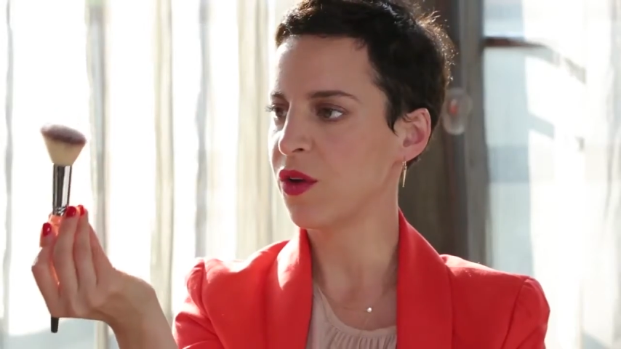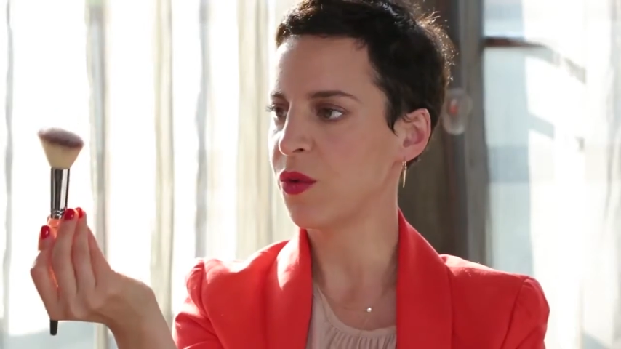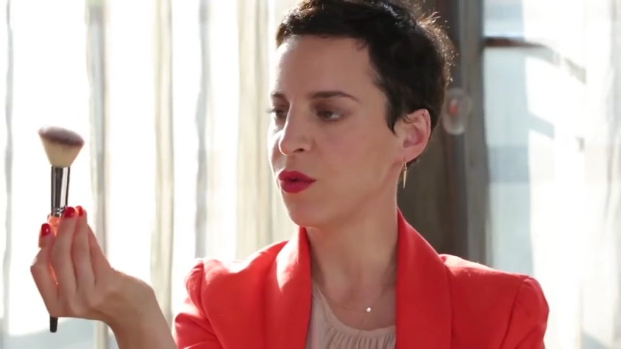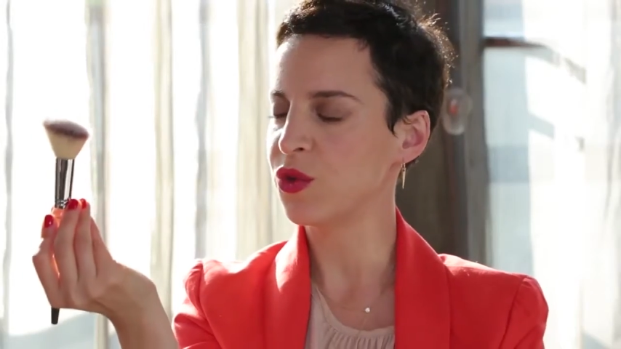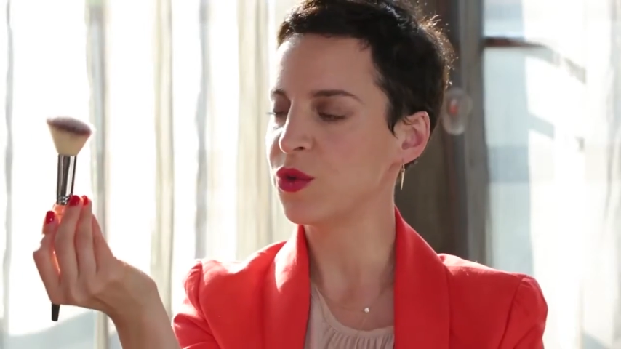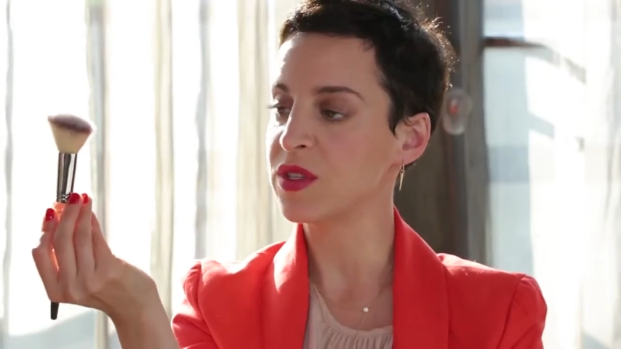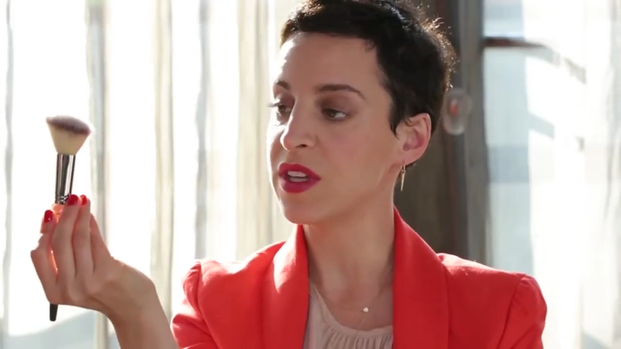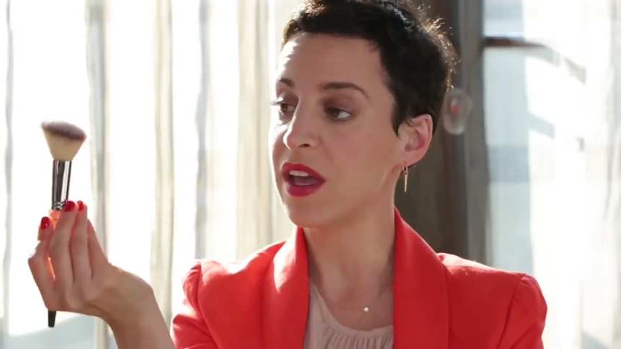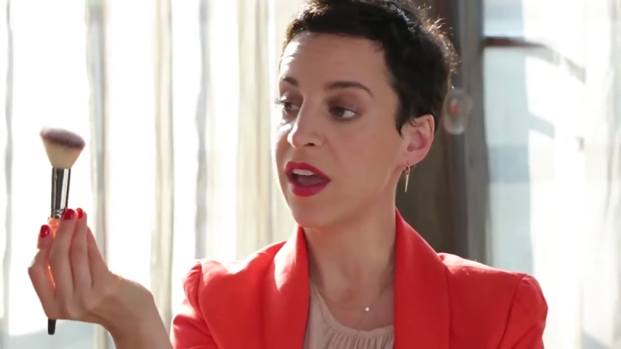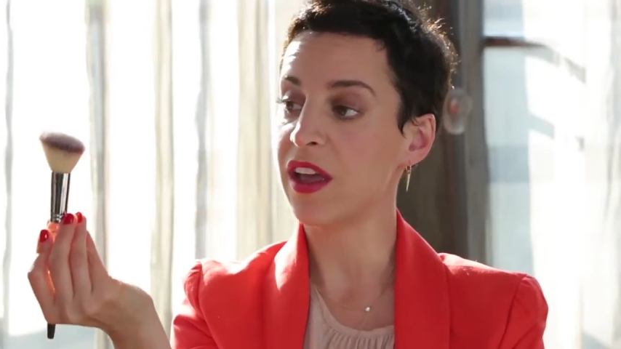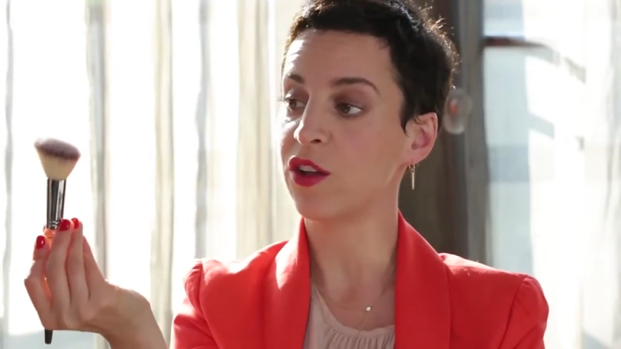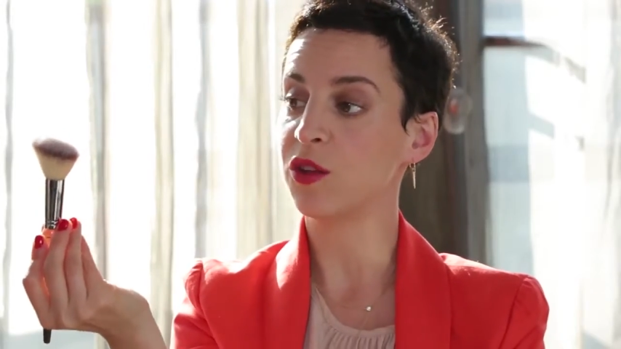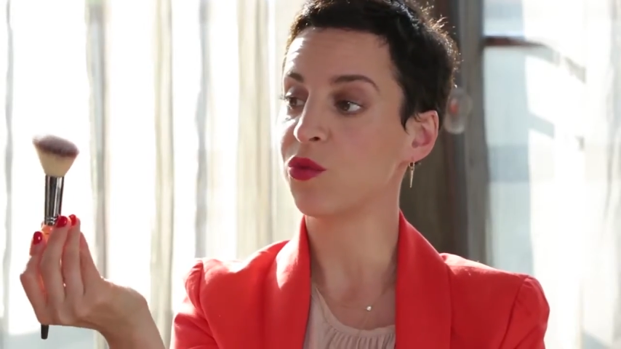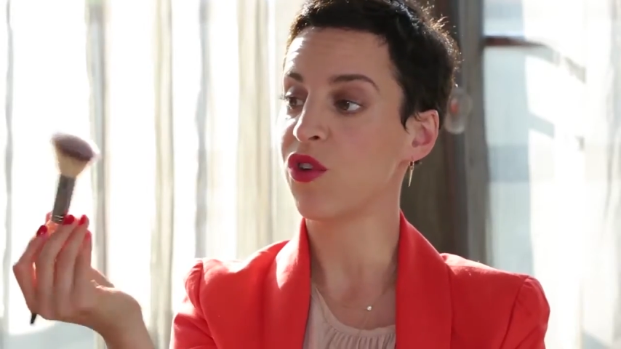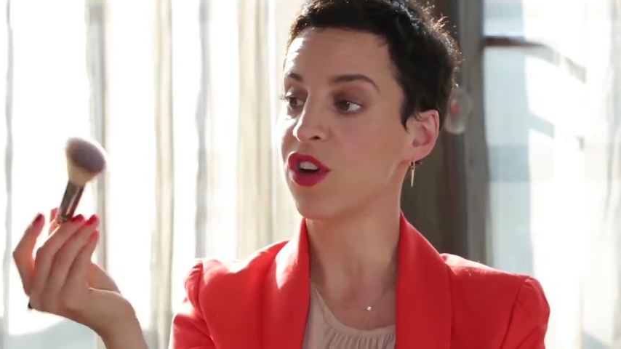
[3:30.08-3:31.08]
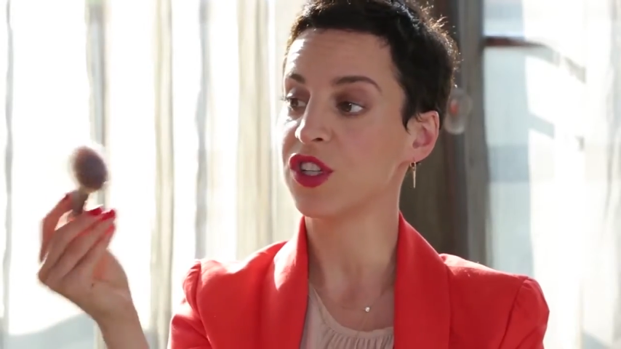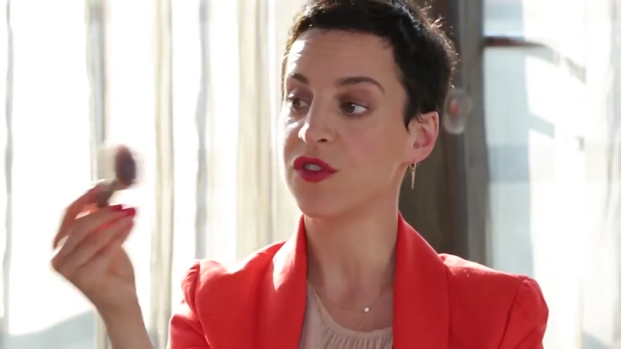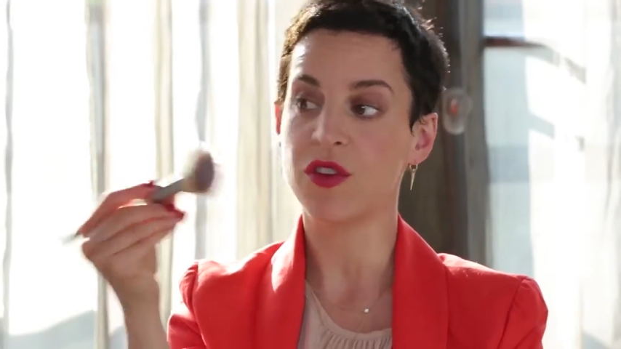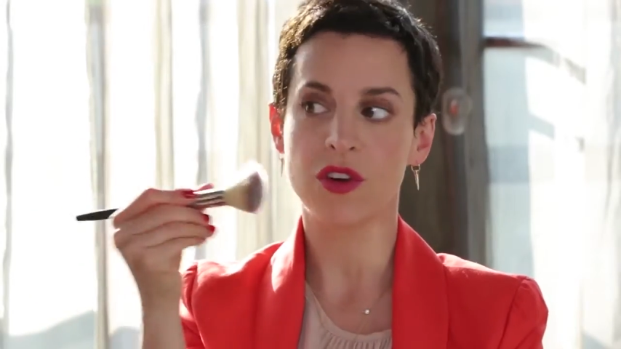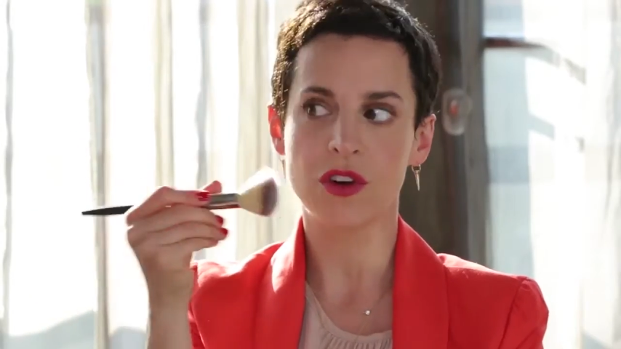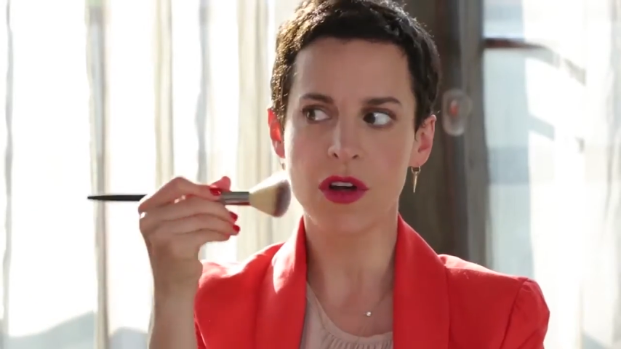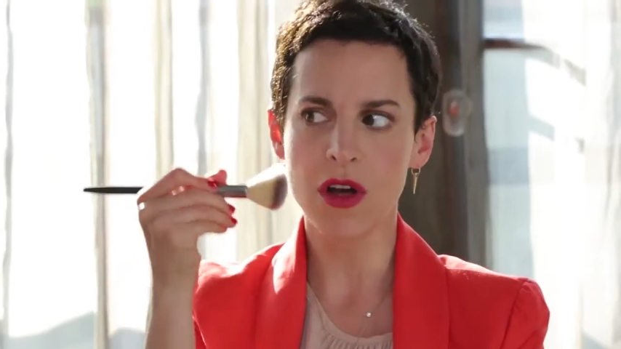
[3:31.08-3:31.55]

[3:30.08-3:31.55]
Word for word: you know, use an angled brush for